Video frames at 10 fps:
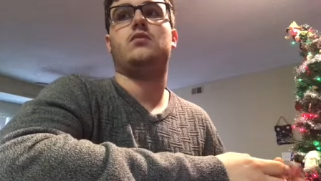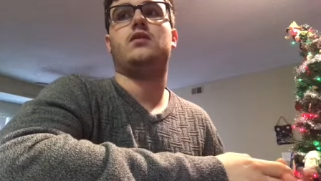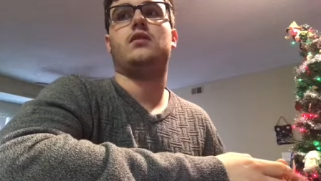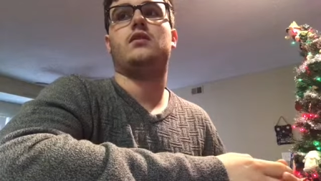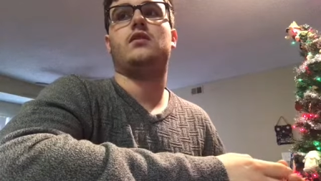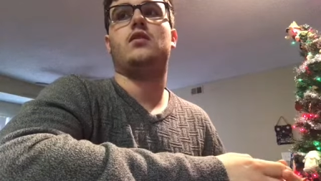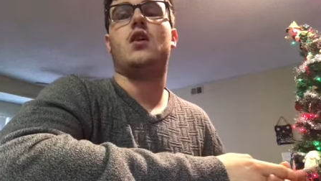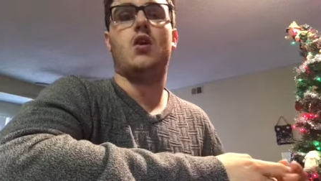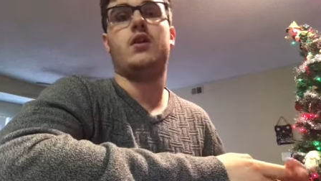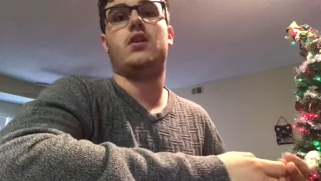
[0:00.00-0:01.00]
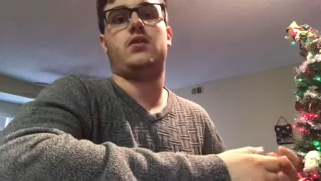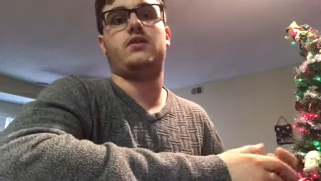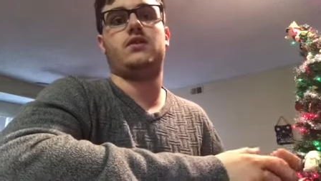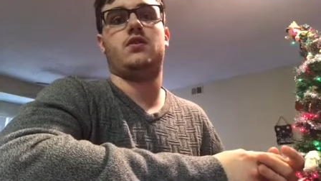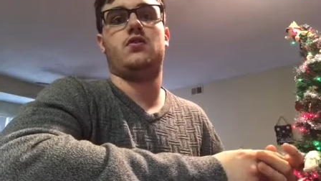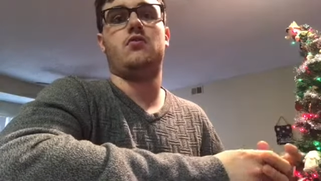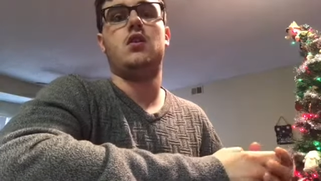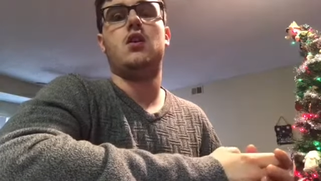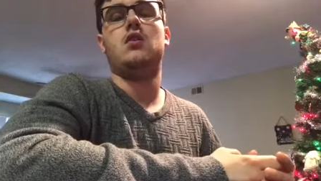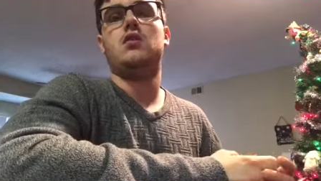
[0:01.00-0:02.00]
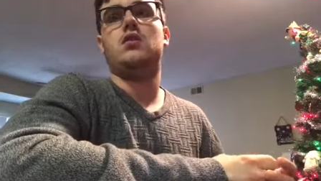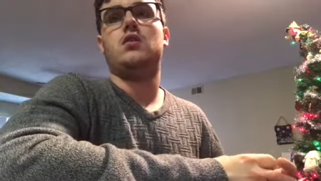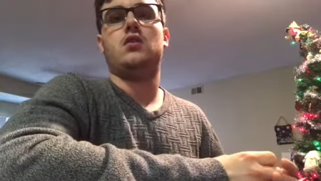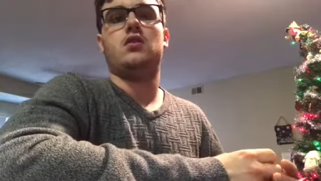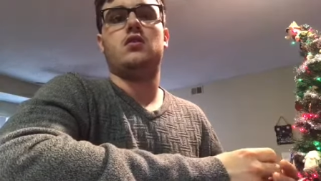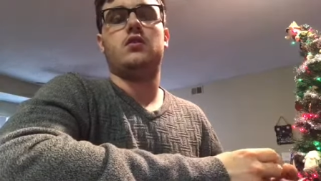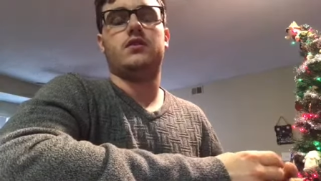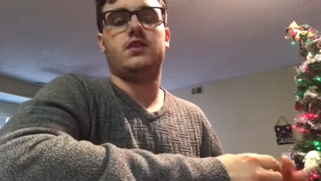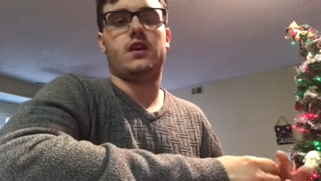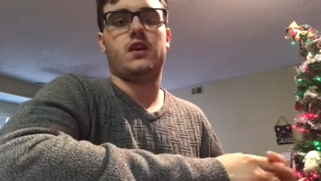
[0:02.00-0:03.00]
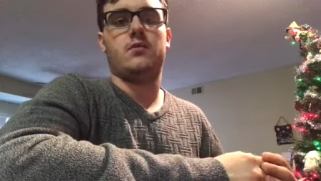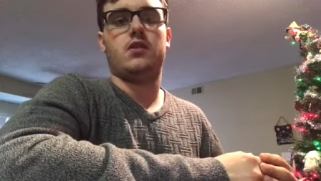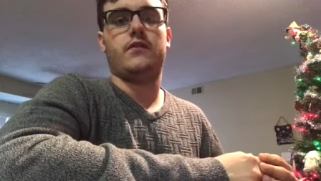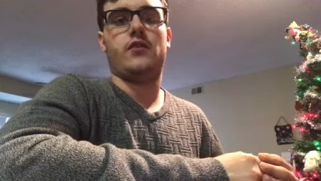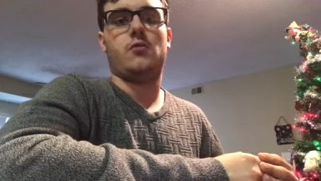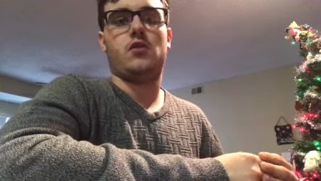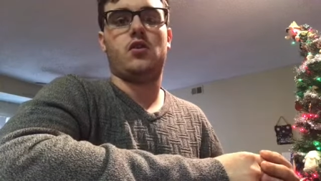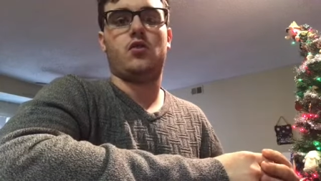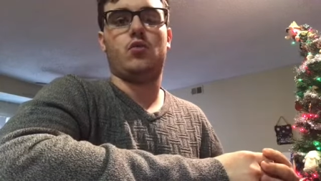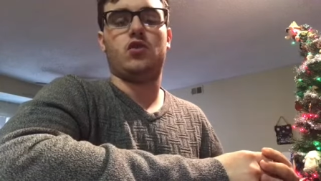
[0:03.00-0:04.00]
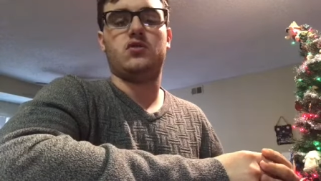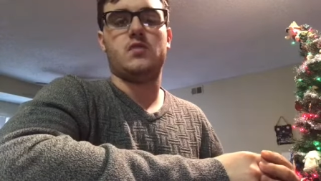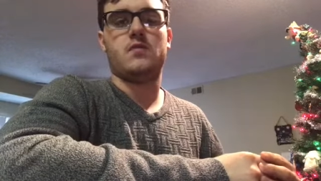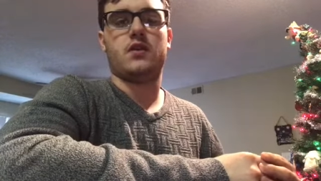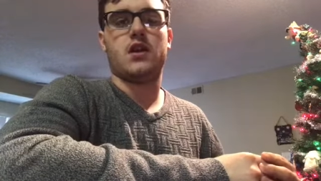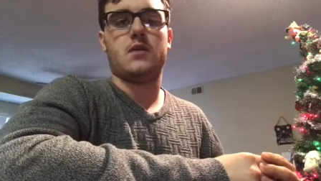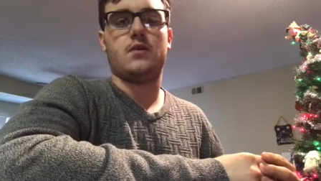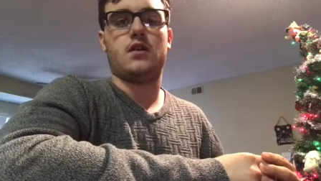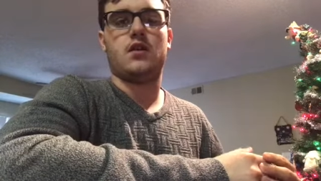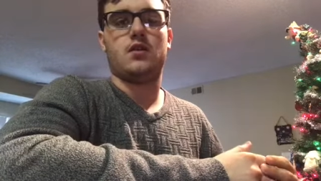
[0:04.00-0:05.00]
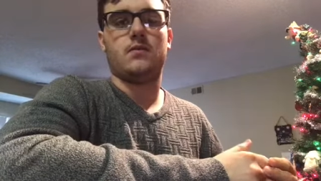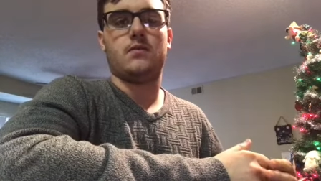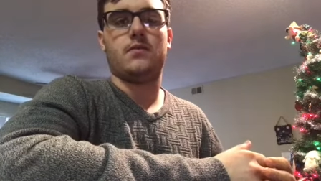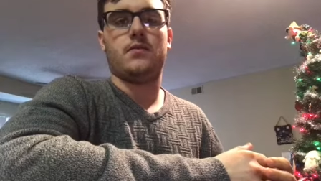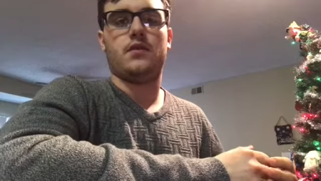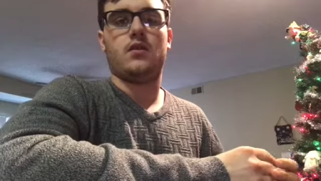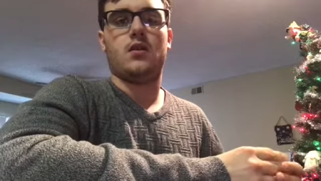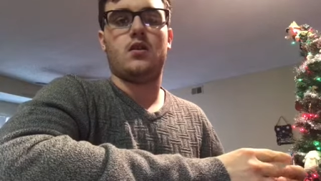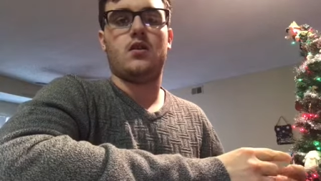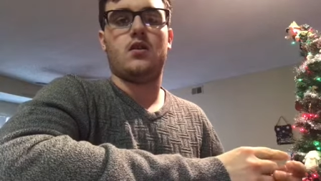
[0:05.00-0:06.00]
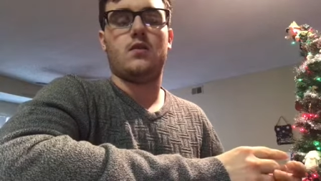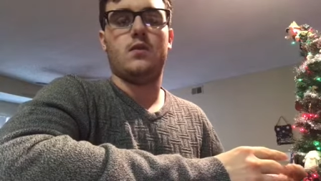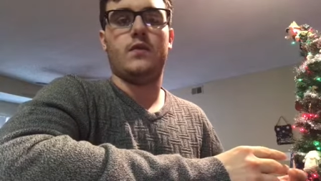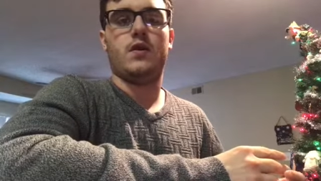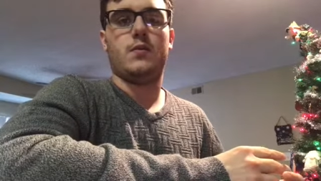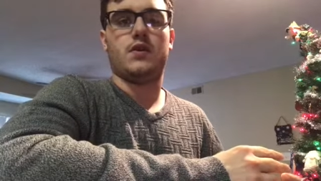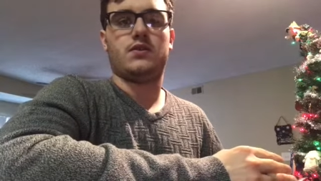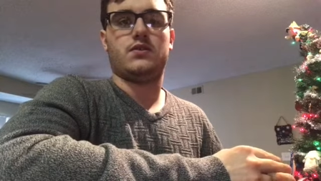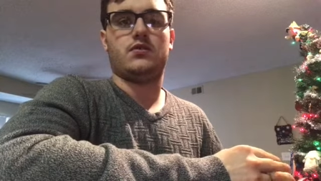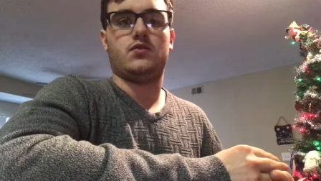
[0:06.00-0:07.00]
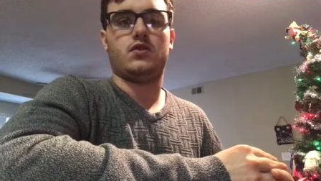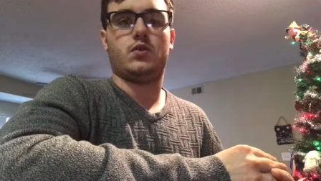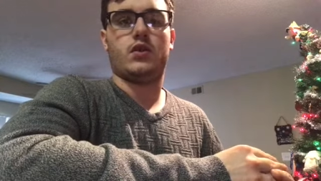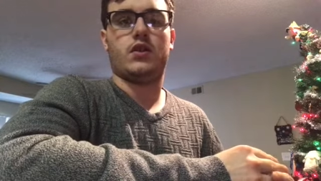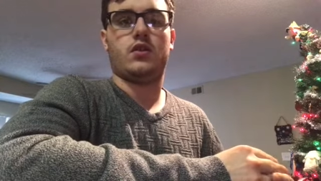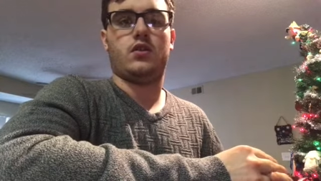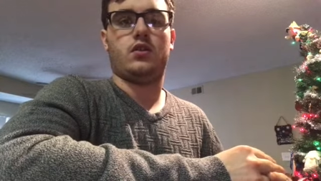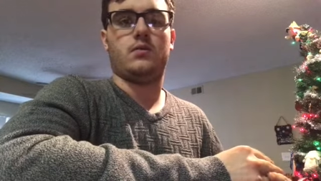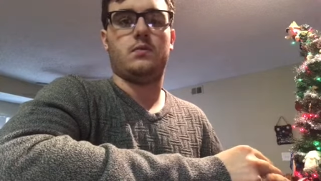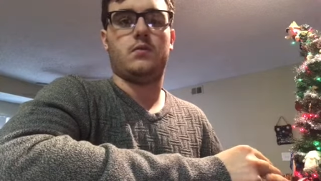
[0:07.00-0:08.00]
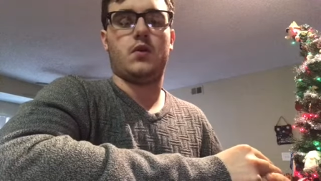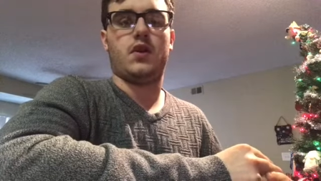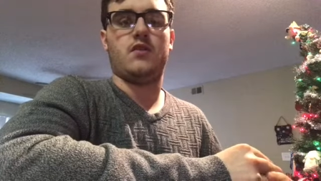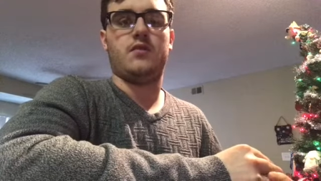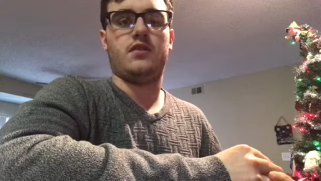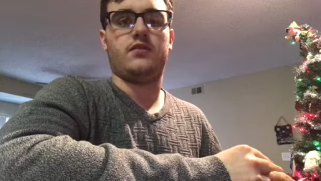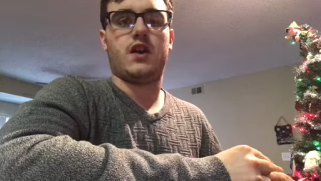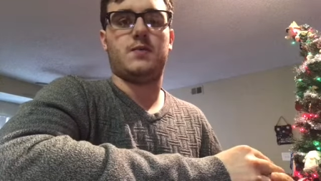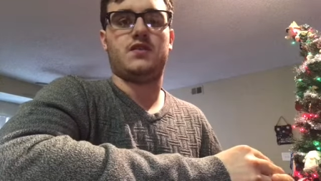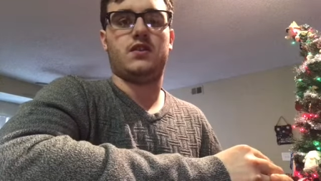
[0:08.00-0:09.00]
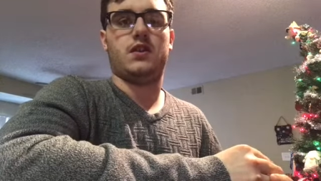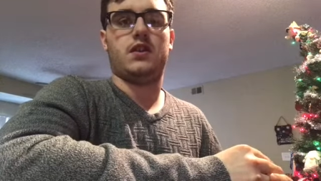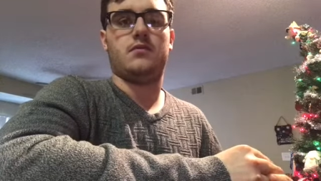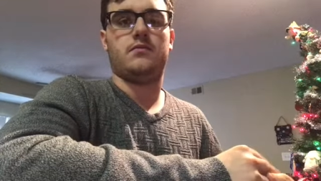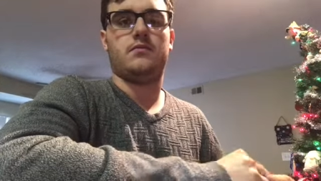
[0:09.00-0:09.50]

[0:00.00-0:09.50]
Besides, oh yeah, also a documentary film called "Won't Be My Neighbor," a movie based on a true story called Bohemian Rhapsody,